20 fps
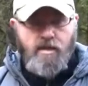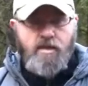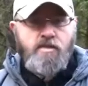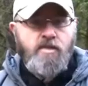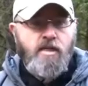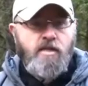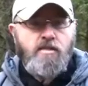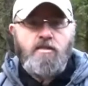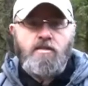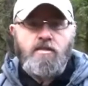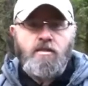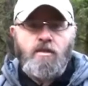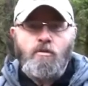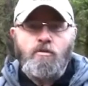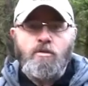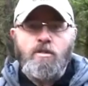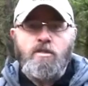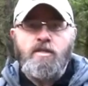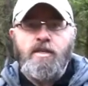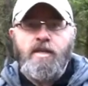is actually the
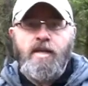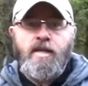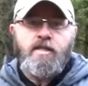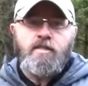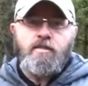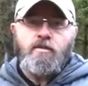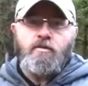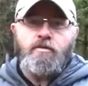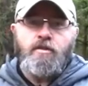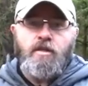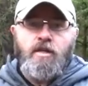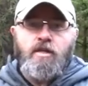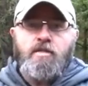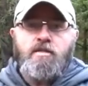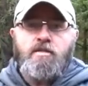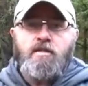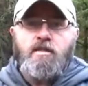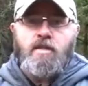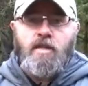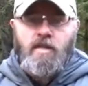only negative thing
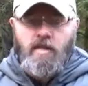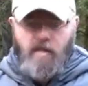that